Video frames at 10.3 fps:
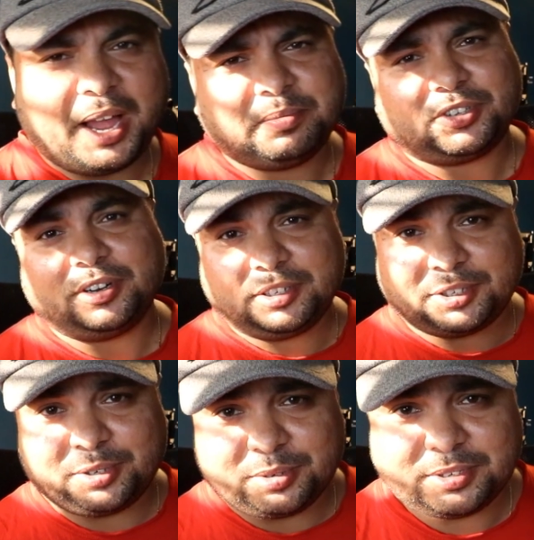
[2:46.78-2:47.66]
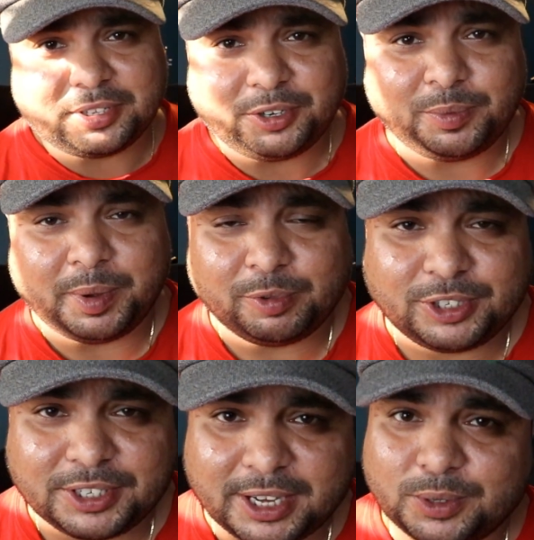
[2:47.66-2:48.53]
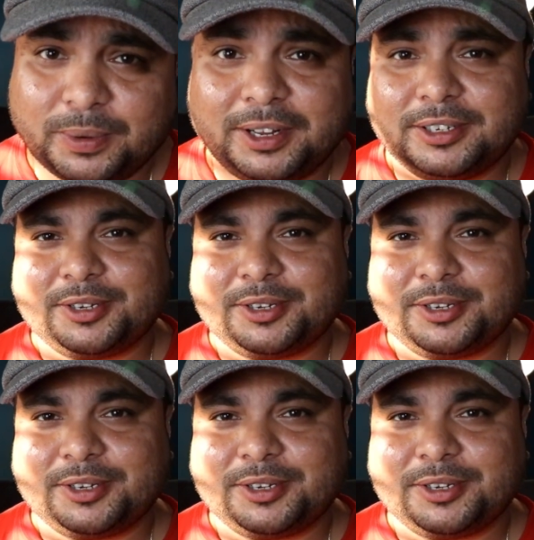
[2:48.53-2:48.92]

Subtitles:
I'm thrilled to use the new Memojis as well.